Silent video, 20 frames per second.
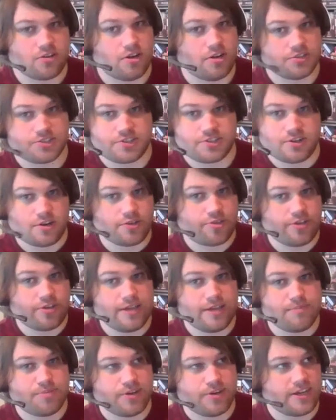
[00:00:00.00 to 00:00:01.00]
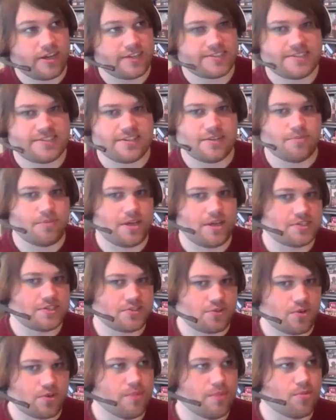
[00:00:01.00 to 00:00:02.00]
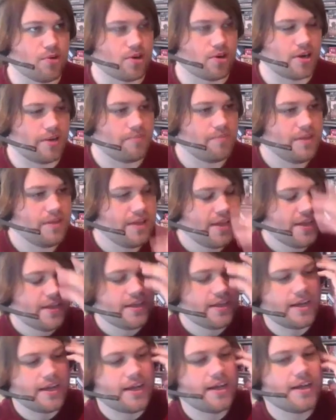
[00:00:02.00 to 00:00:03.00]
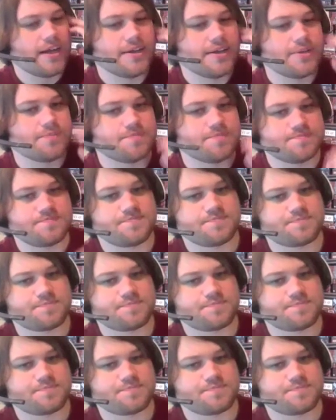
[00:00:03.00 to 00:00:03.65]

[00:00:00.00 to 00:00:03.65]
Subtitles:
sure thing, boss," and it makes three more. Um,